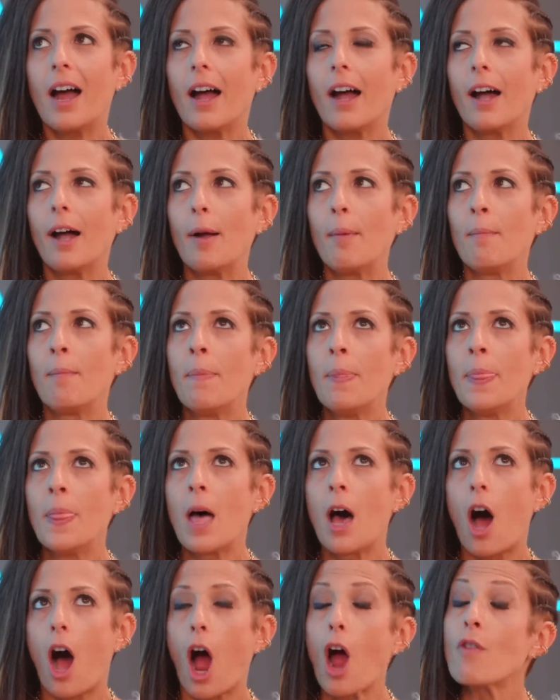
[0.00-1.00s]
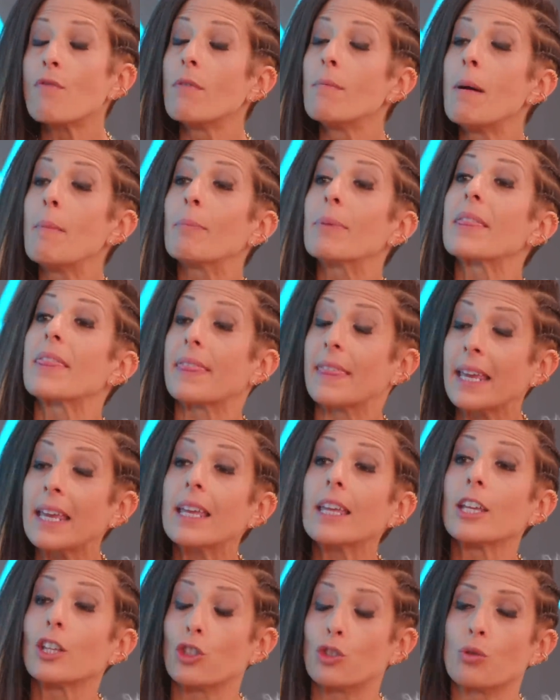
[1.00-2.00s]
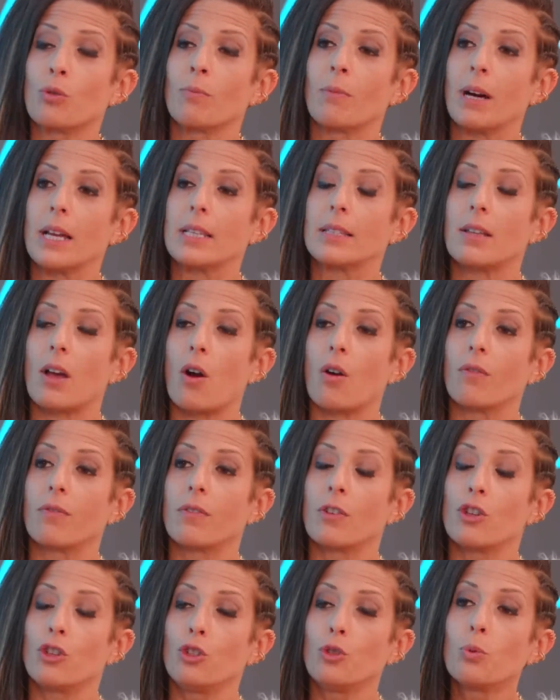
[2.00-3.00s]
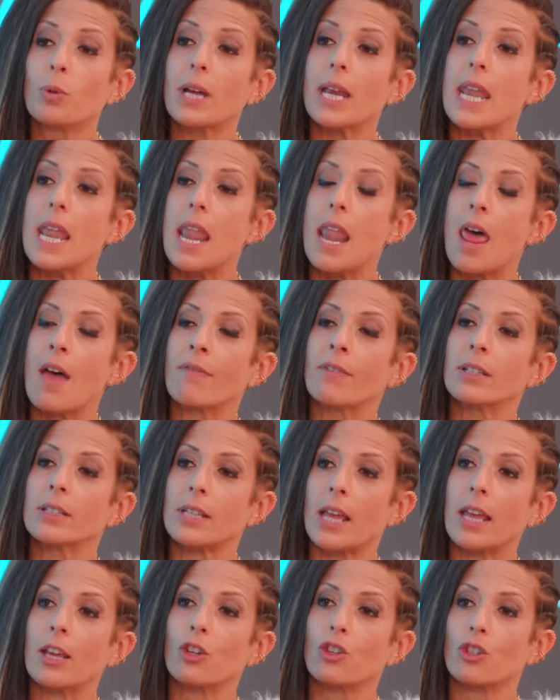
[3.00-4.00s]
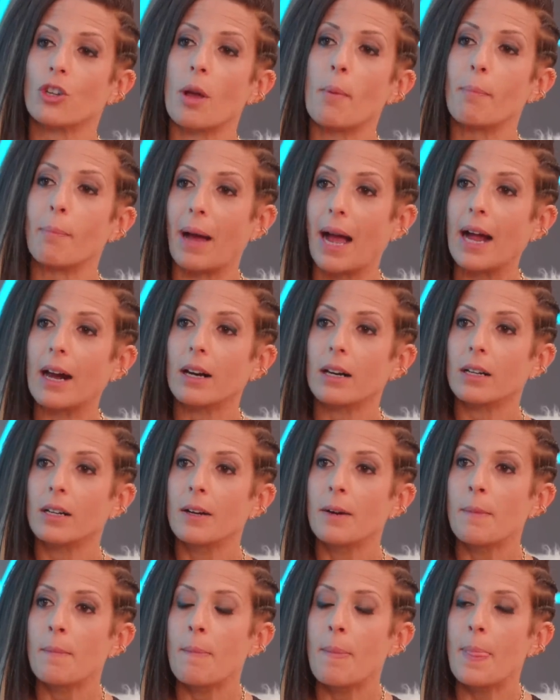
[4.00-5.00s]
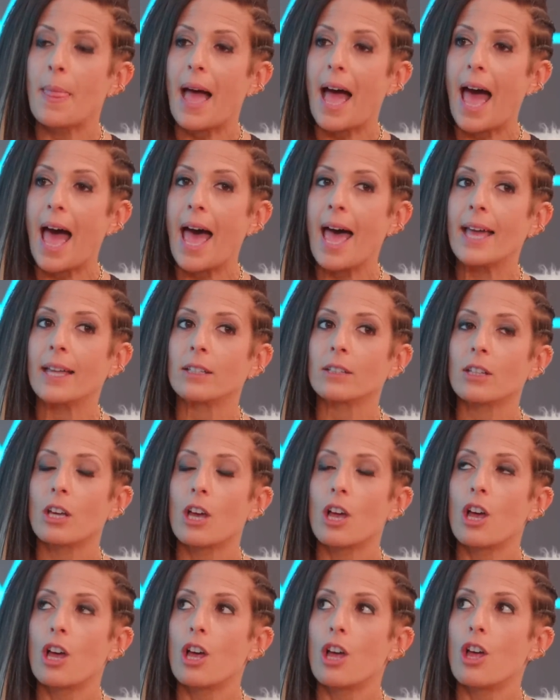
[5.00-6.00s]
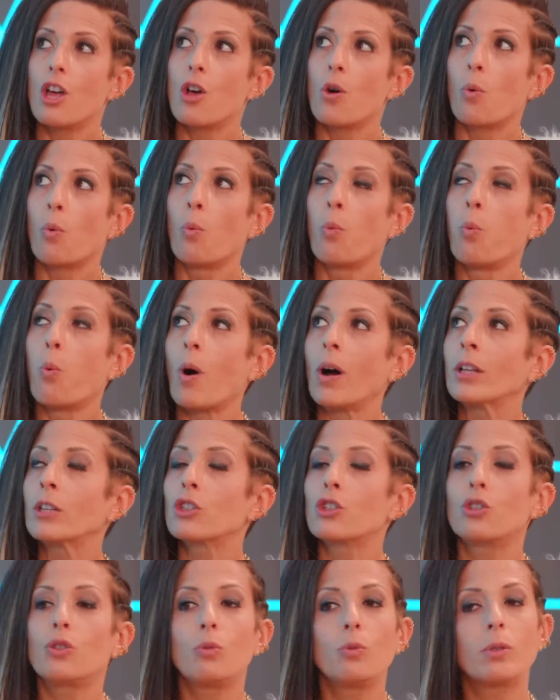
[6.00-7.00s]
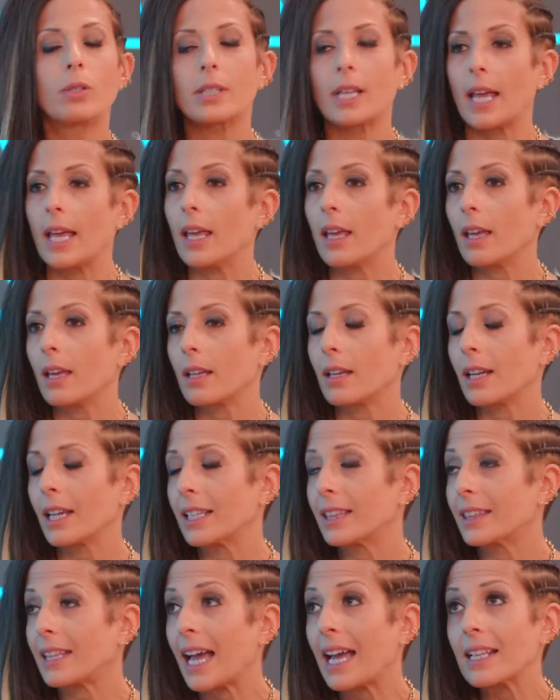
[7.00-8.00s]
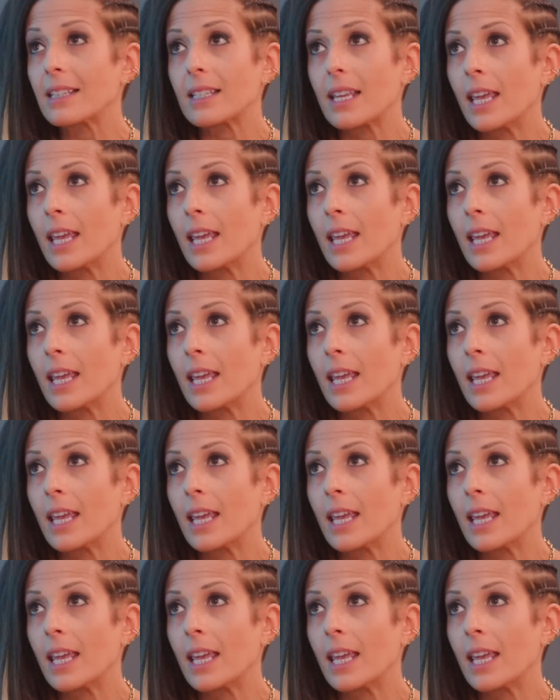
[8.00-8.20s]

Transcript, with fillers: Um, I remember thinking to myself, you can never take shit back. And once you say it, like that's